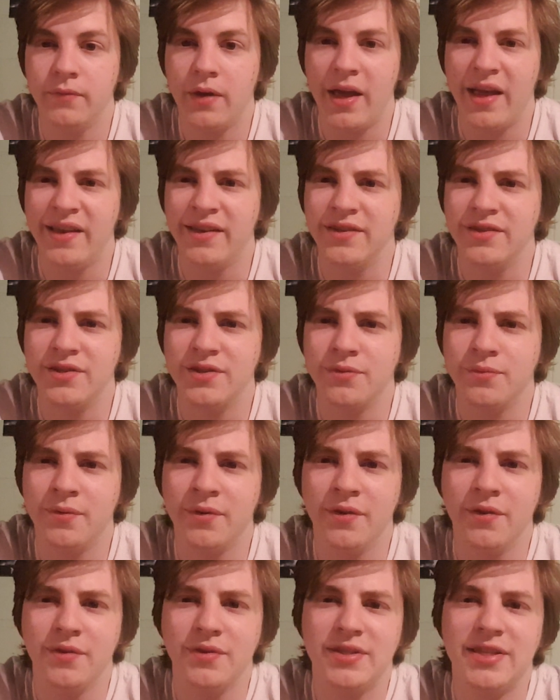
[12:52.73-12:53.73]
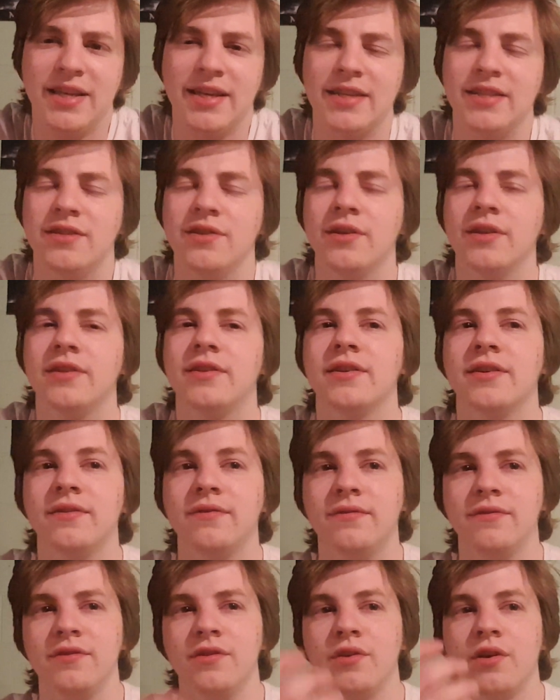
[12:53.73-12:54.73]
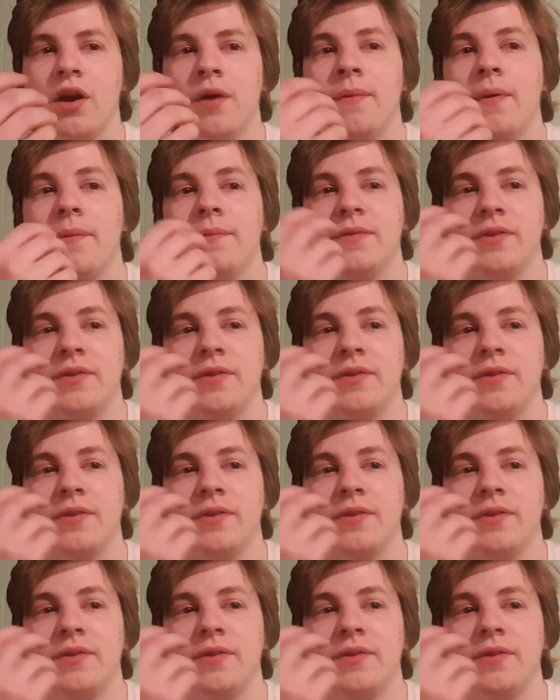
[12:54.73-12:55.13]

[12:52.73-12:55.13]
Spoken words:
And it's just one of those things. You come up